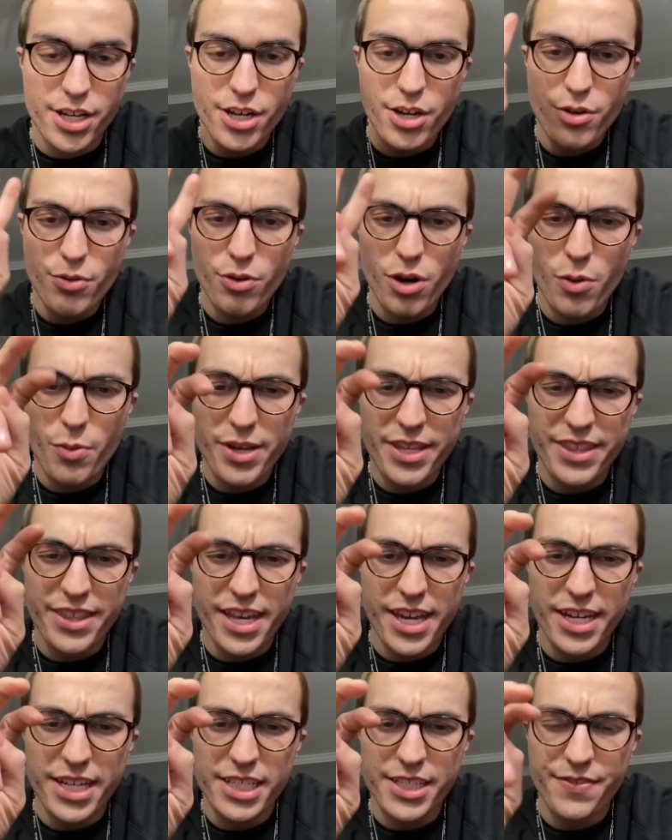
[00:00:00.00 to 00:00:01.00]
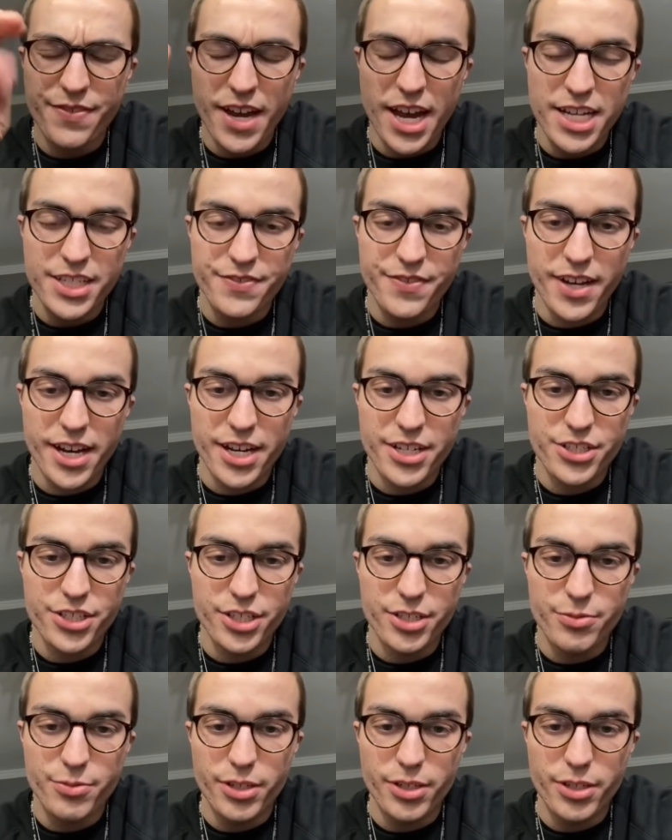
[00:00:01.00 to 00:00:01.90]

what we think is fast fashion.